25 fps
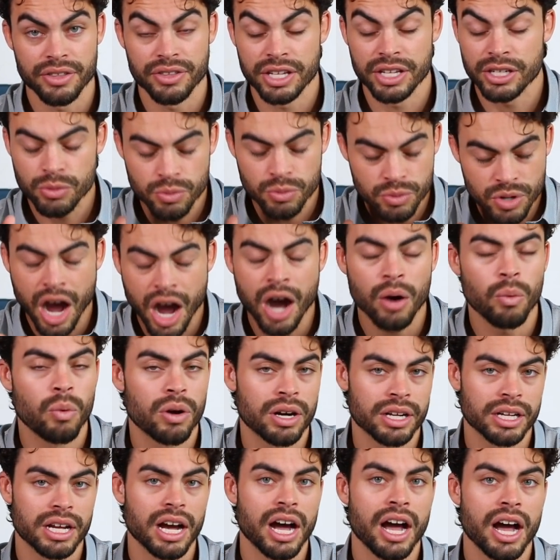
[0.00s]
They do not
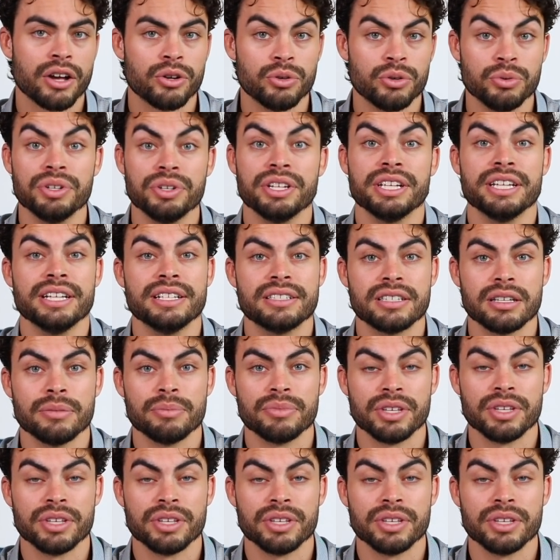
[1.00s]
want a guy who needs them.